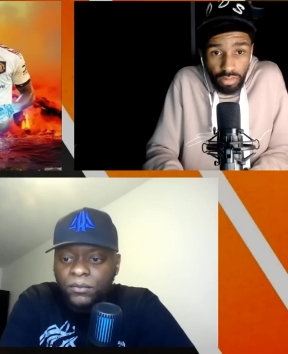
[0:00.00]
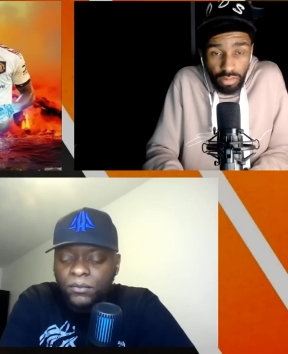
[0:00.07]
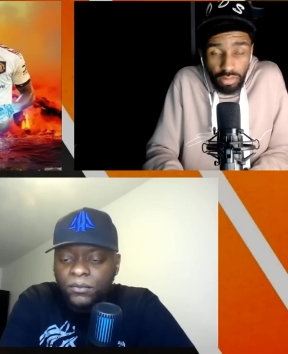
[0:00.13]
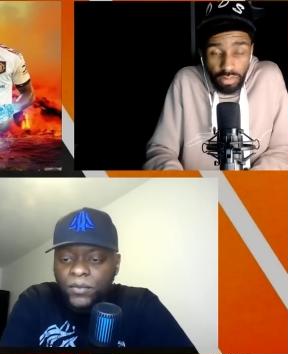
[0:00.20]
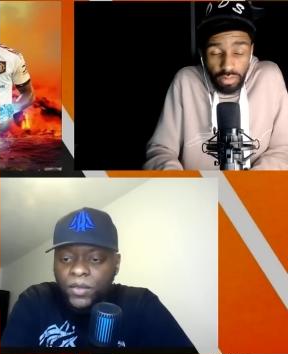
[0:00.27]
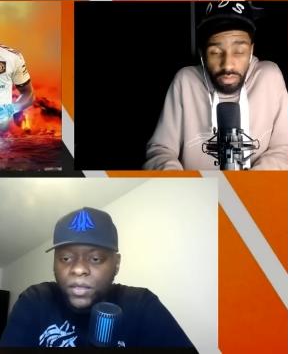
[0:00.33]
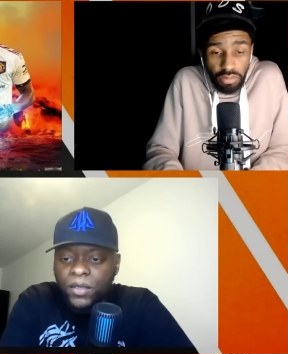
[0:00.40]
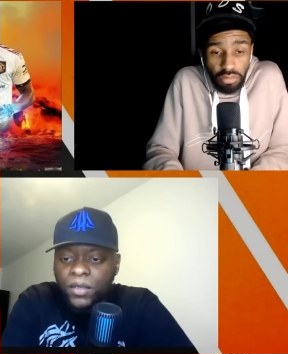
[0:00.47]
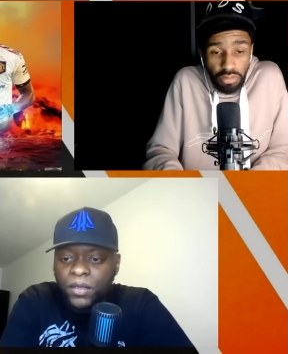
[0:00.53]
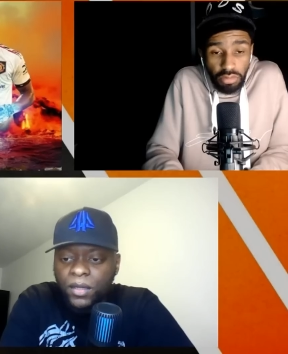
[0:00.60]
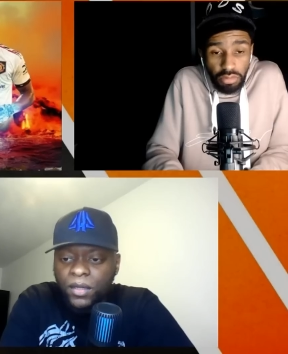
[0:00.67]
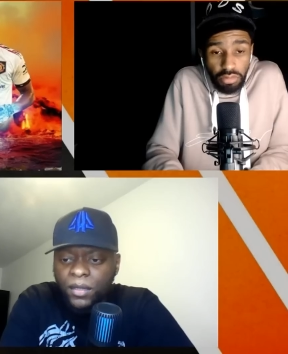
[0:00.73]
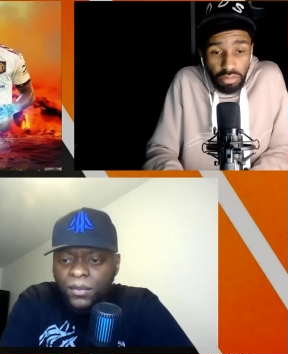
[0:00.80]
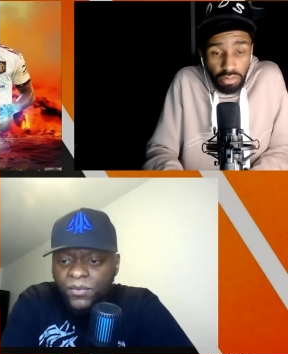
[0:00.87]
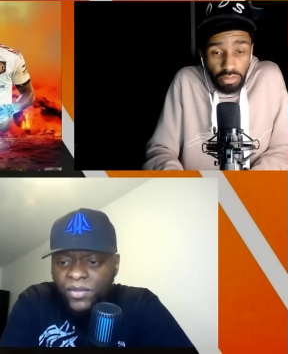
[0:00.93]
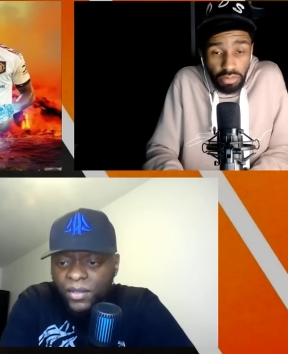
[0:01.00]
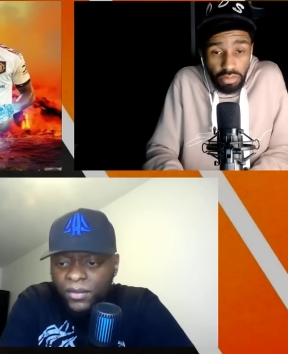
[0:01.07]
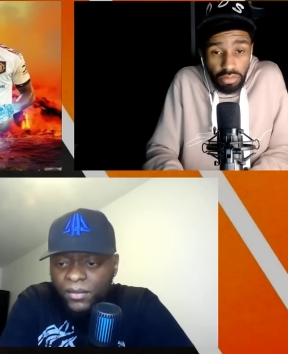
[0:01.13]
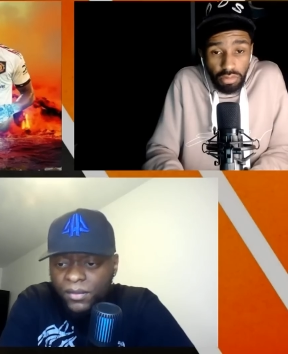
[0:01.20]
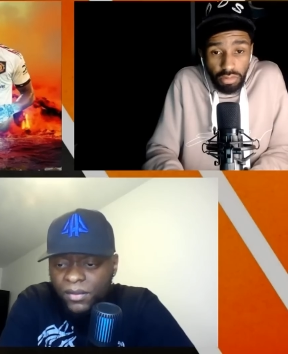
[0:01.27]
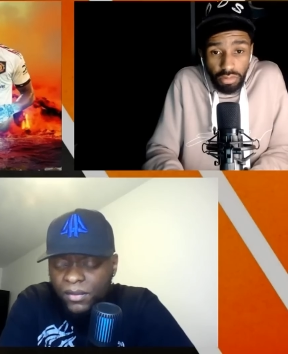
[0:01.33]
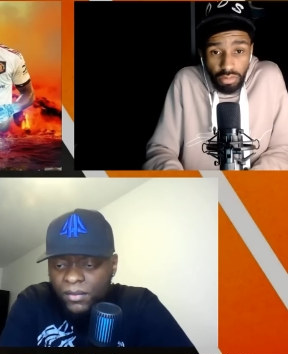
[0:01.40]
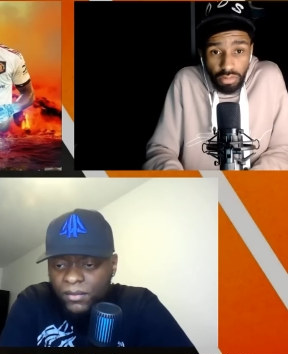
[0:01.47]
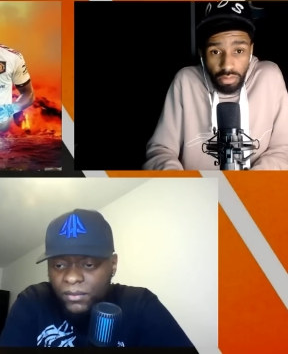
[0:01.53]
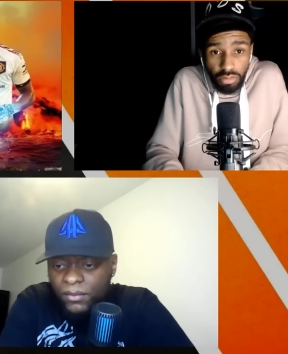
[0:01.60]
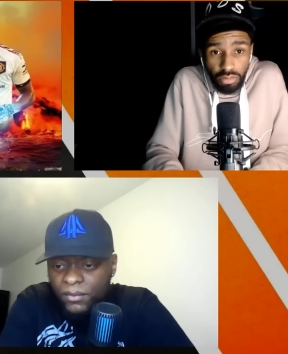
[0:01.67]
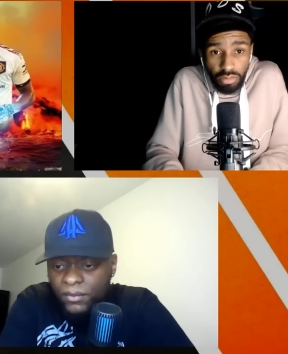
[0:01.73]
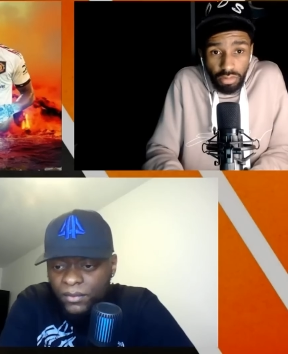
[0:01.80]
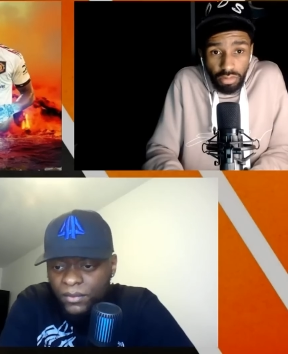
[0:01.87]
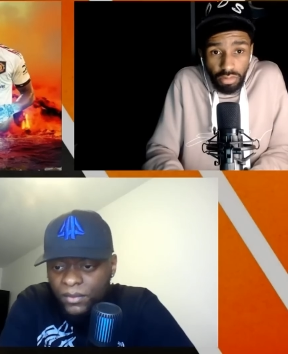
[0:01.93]
Speaker 1: Yeah, you know what I'm um, saying. It's
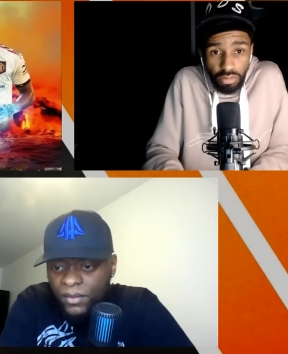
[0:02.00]
impossible.